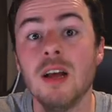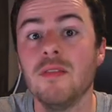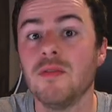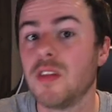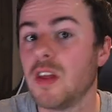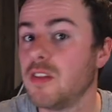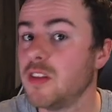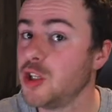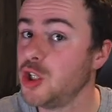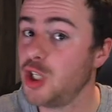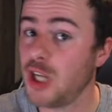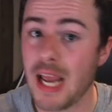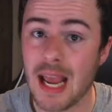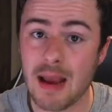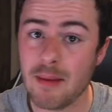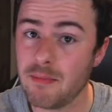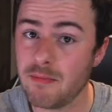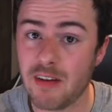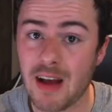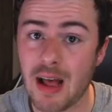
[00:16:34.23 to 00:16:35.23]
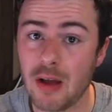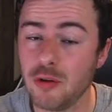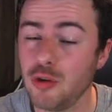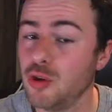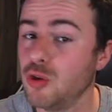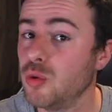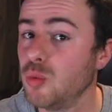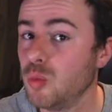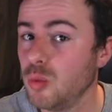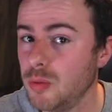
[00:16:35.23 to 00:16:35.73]
that the gem
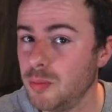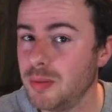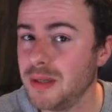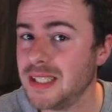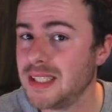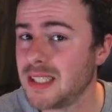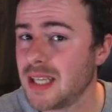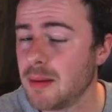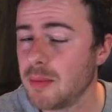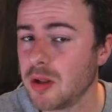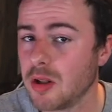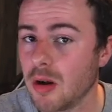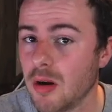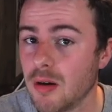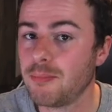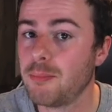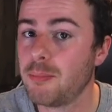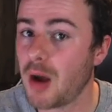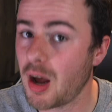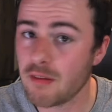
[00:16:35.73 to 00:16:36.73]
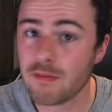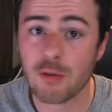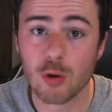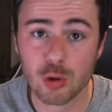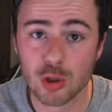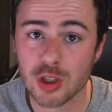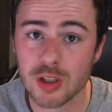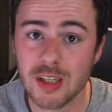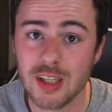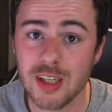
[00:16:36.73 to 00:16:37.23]
value would be similar, but
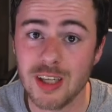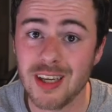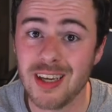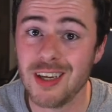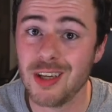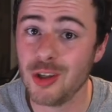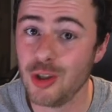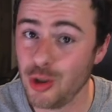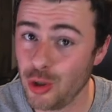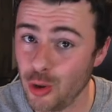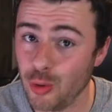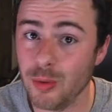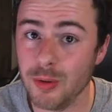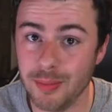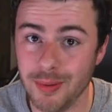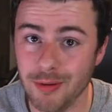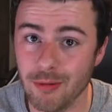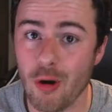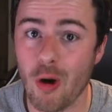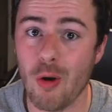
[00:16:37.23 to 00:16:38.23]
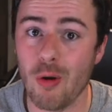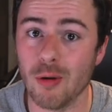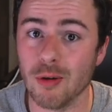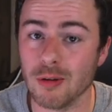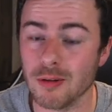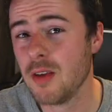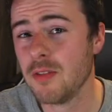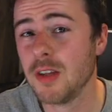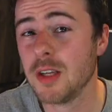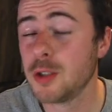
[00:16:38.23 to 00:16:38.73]
unfortunately you would be wrong.
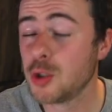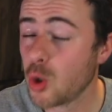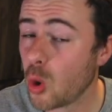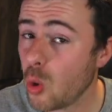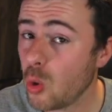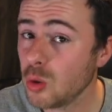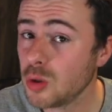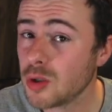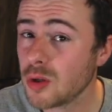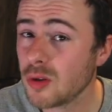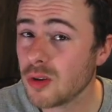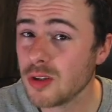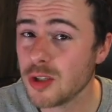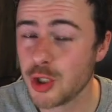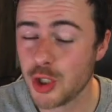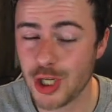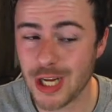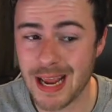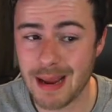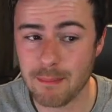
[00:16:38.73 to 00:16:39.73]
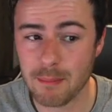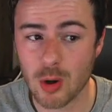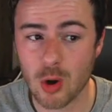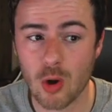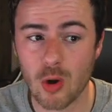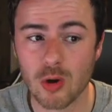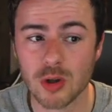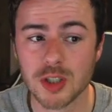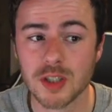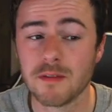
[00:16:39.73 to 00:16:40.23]
The total gem
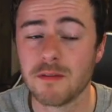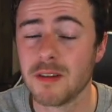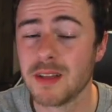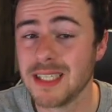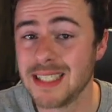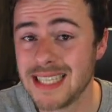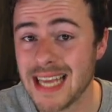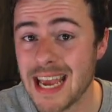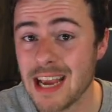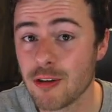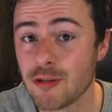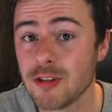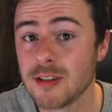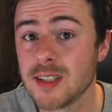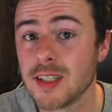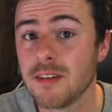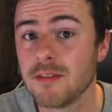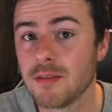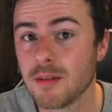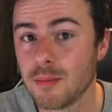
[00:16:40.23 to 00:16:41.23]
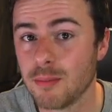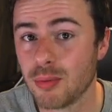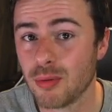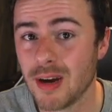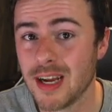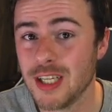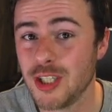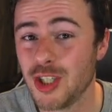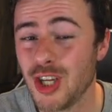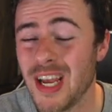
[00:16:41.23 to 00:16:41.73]
cost for the decorative
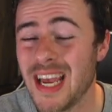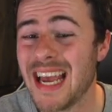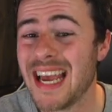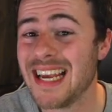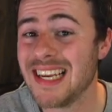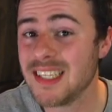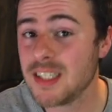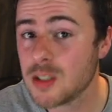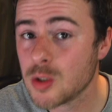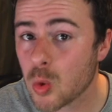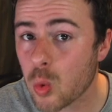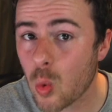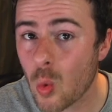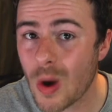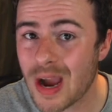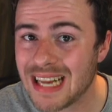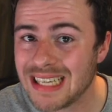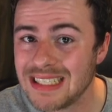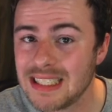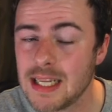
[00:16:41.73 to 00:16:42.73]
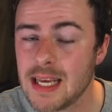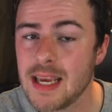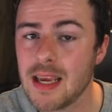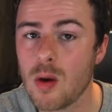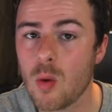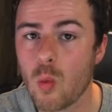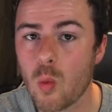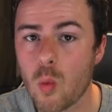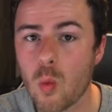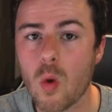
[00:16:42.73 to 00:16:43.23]
bridge is
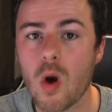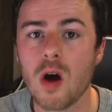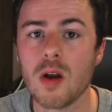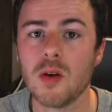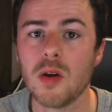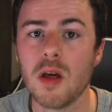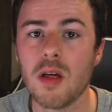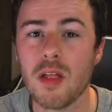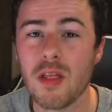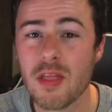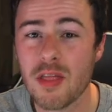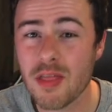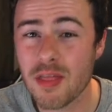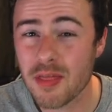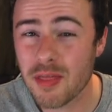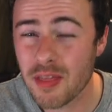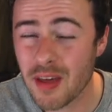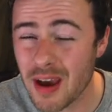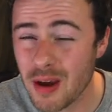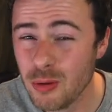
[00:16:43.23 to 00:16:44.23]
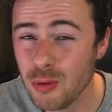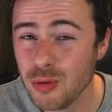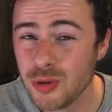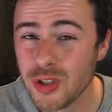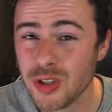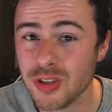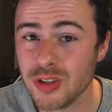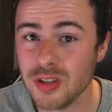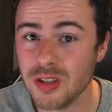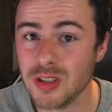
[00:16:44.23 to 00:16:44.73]

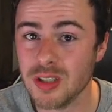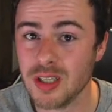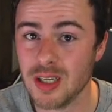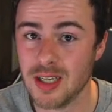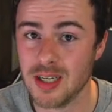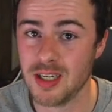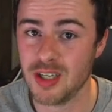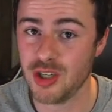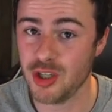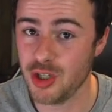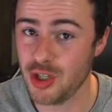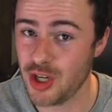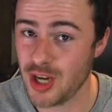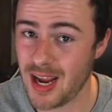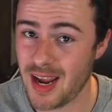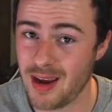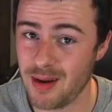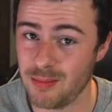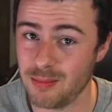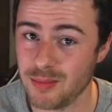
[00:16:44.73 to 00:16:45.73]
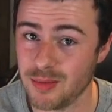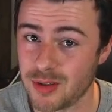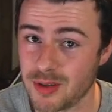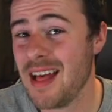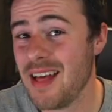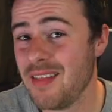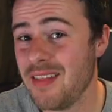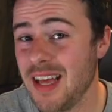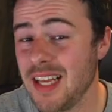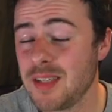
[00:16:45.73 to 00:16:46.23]
21,000
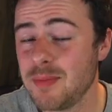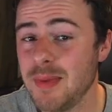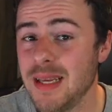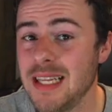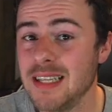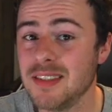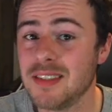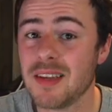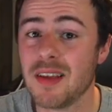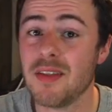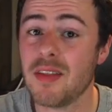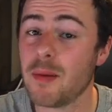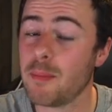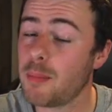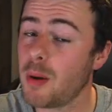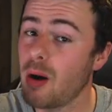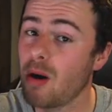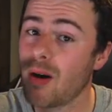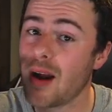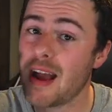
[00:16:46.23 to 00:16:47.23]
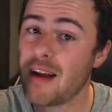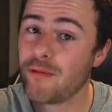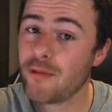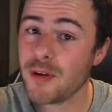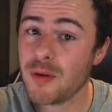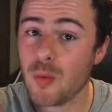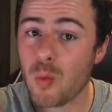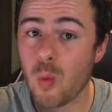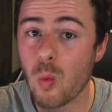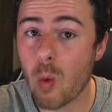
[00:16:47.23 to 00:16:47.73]
gems. This means that per
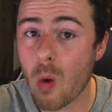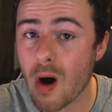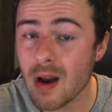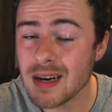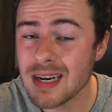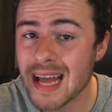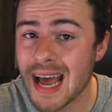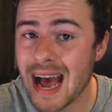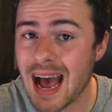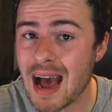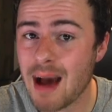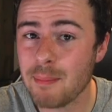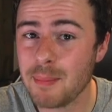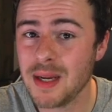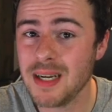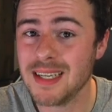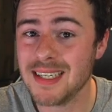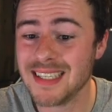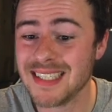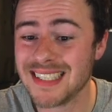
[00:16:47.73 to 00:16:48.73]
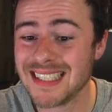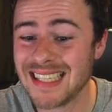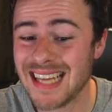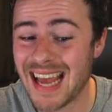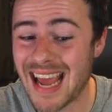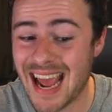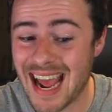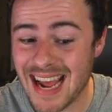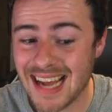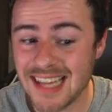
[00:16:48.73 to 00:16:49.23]
every 1 happiness
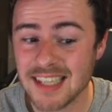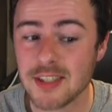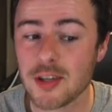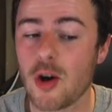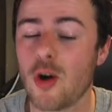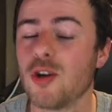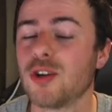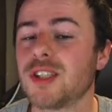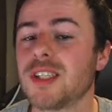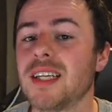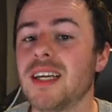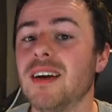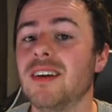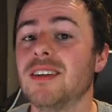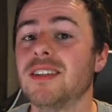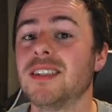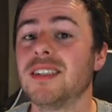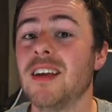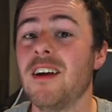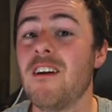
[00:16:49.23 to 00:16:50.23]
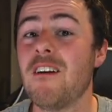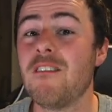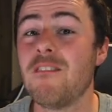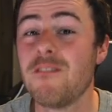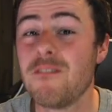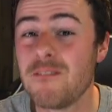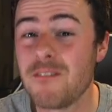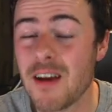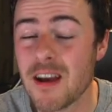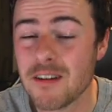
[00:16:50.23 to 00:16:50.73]
it is costing us
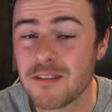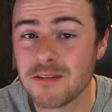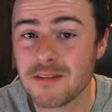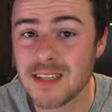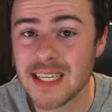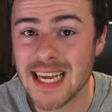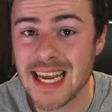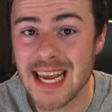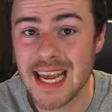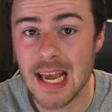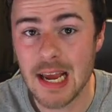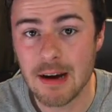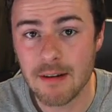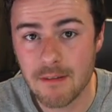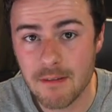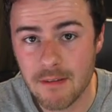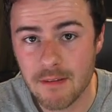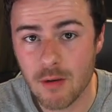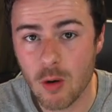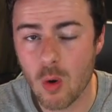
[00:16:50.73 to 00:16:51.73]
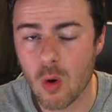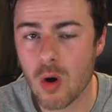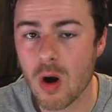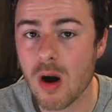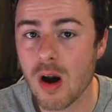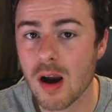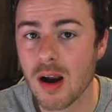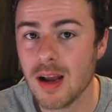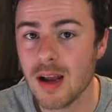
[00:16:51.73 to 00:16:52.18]
54